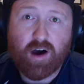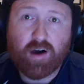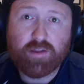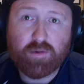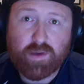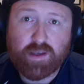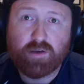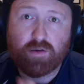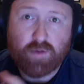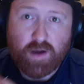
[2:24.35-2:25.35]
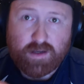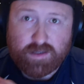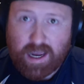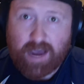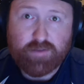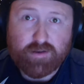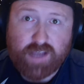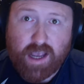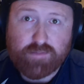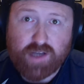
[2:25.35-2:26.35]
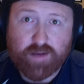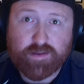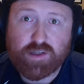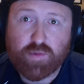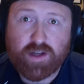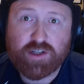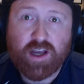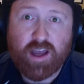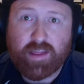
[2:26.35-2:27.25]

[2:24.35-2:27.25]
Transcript: on the Wii U to have those games on the Switch,